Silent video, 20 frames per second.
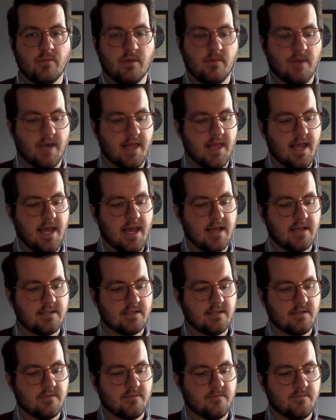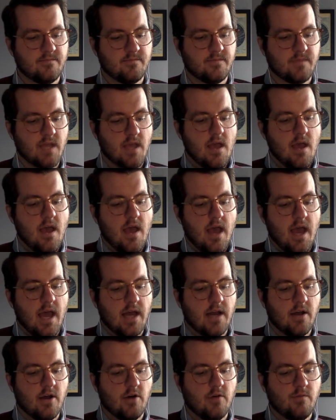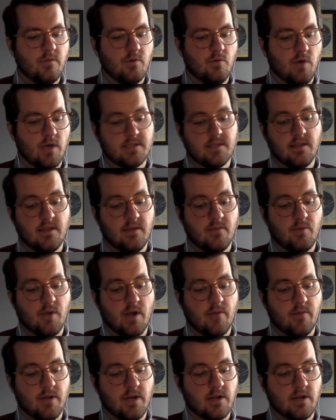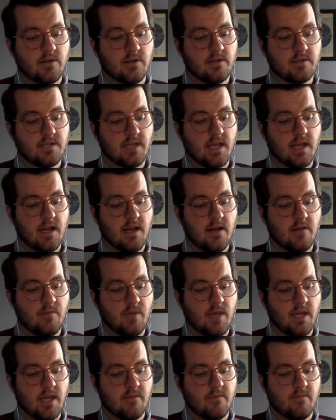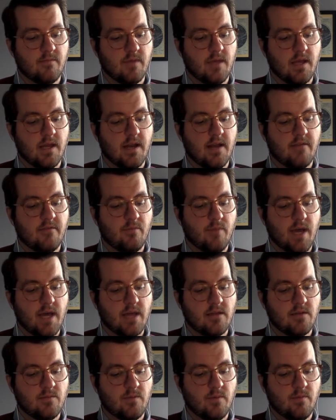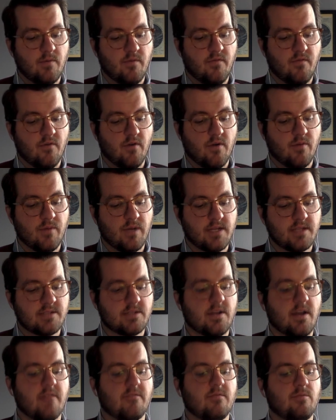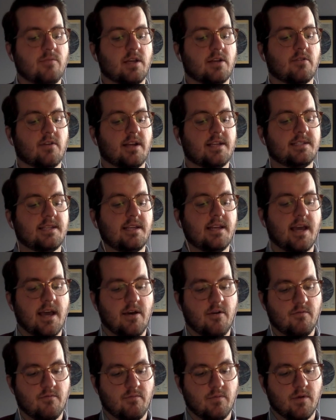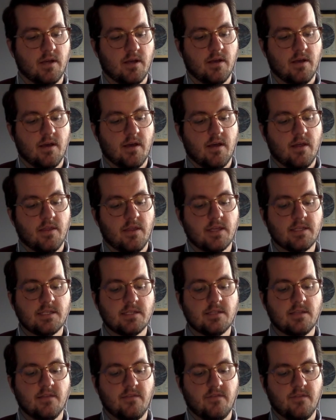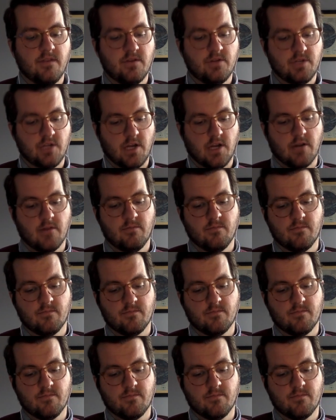be my last. At home, the walls of the apartment are closing in on me. It never bothered me before, but it's driving me crazy now. This is the future.